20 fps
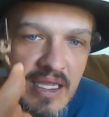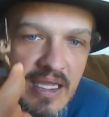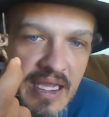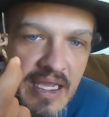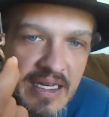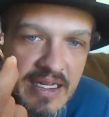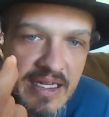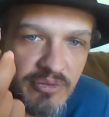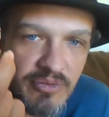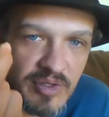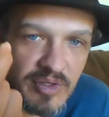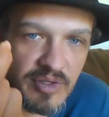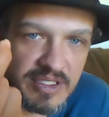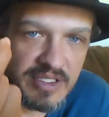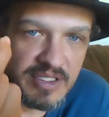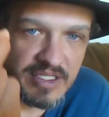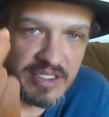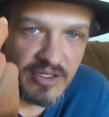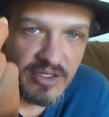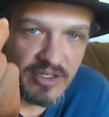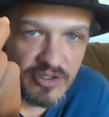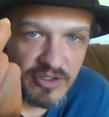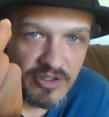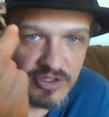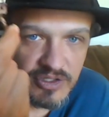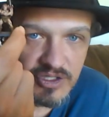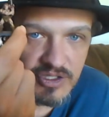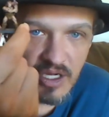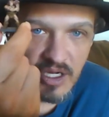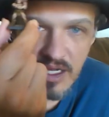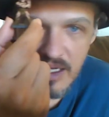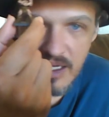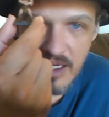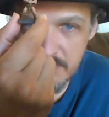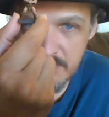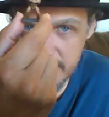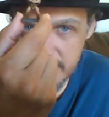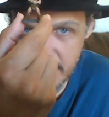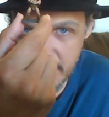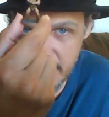And he really did a good
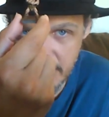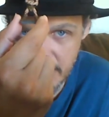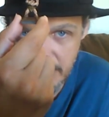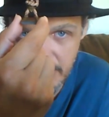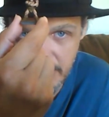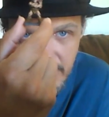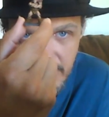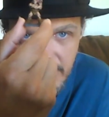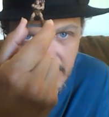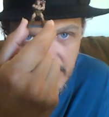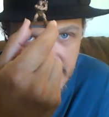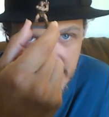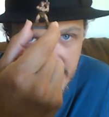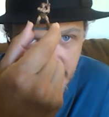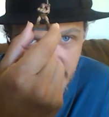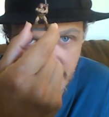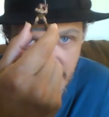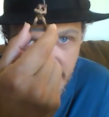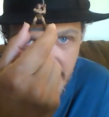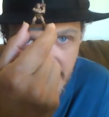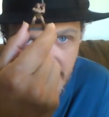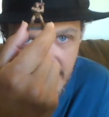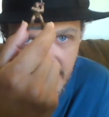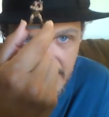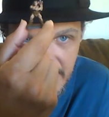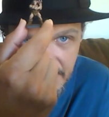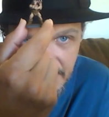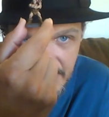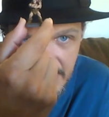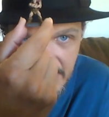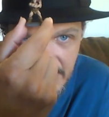job. Let me put it against my black hat.